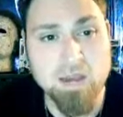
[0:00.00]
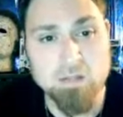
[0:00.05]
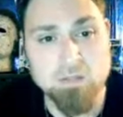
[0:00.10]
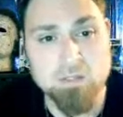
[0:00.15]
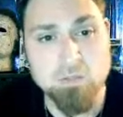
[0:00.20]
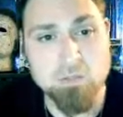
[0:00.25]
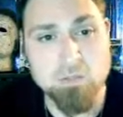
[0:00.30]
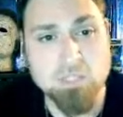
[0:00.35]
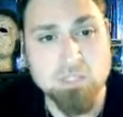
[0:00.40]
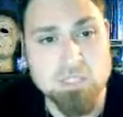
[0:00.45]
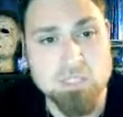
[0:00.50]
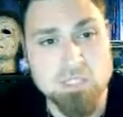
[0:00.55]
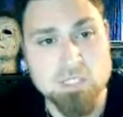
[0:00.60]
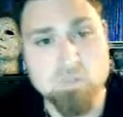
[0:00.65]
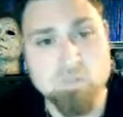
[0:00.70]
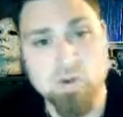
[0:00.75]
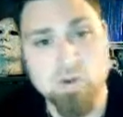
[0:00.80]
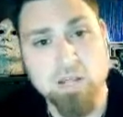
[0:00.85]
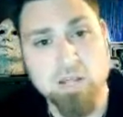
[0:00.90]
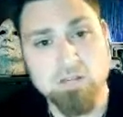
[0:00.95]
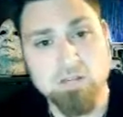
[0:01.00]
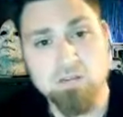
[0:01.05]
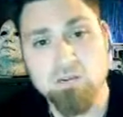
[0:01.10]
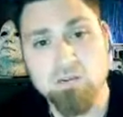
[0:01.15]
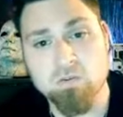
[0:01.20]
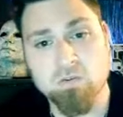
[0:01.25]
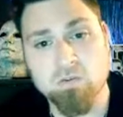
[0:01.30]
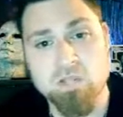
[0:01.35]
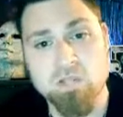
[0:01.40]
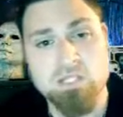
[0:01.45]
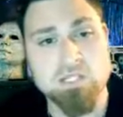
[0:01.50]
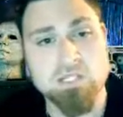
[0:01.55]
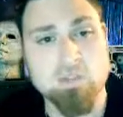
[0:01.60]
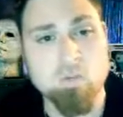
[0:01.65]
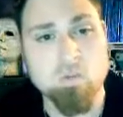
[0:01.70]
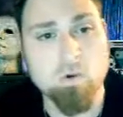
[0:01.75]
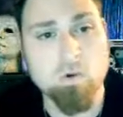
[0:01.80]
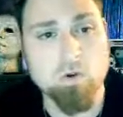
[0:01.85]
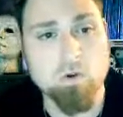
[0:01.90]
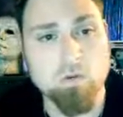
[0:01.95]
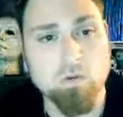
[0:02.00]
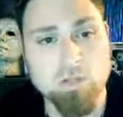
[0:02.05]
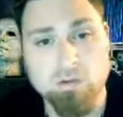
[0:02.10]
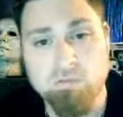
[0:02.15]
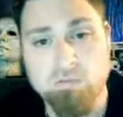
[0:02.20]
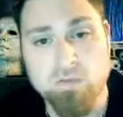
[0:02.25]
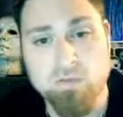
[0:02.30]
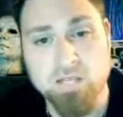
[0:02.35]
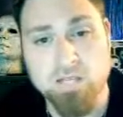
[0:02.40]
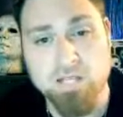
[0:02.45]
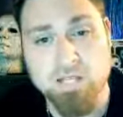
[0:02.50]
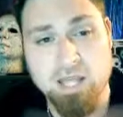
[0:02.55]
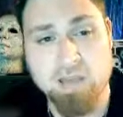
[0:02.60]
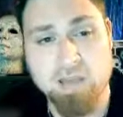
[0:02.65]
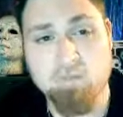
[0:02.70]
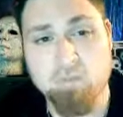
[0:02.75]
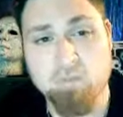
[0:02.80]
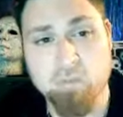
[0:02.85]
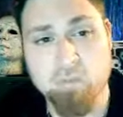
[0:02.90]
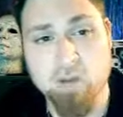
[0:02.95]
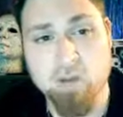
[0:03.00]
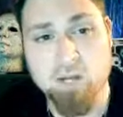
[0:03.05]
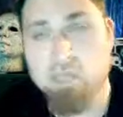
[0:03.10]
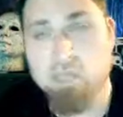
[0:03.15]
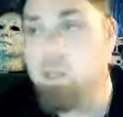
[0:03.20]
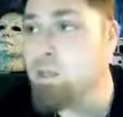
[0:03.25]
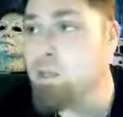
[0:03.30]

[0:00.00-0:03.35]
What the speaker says: so it doesn't spread to the rest of the world and infect everybody.